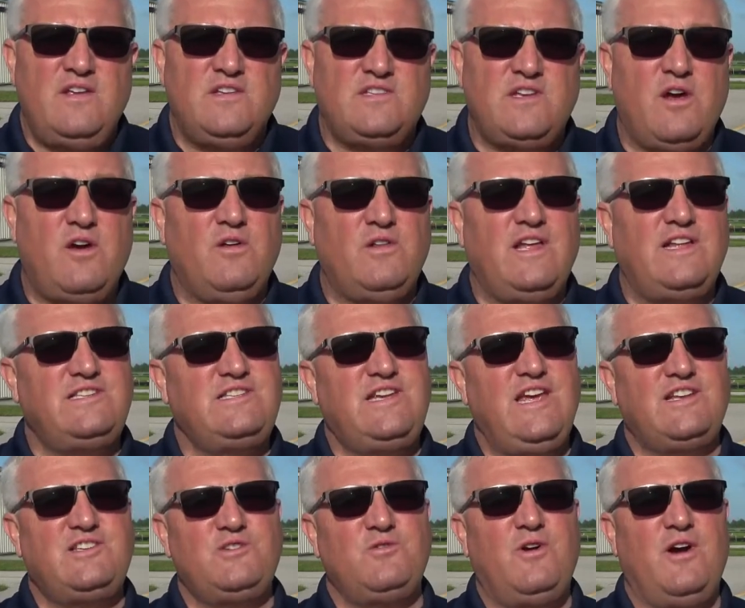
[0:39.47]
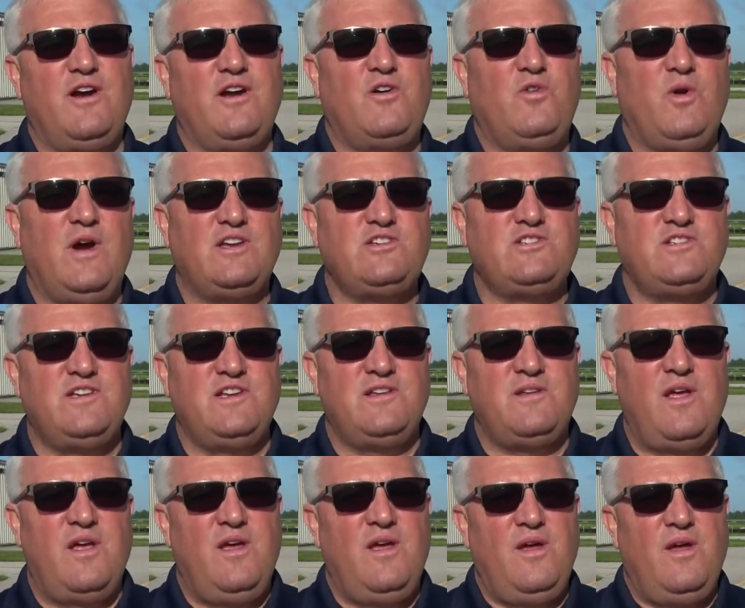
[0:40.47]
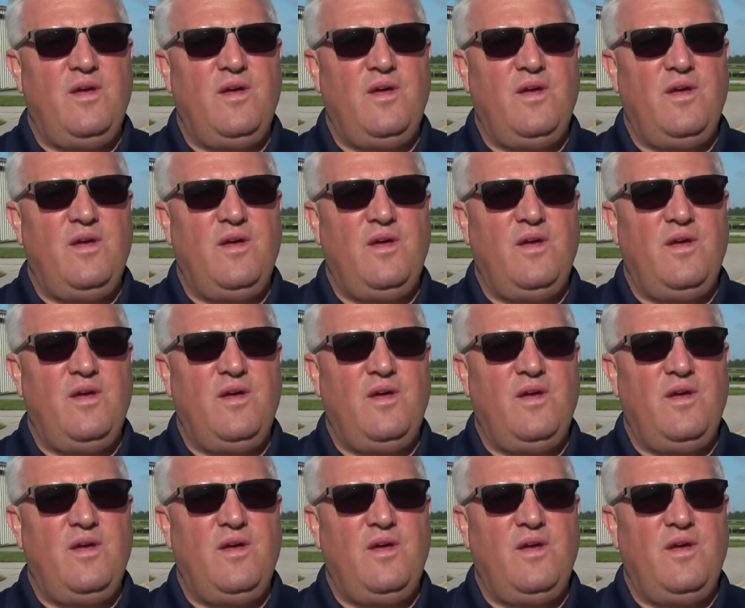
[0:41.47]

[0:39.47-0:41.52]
So let's get to our question.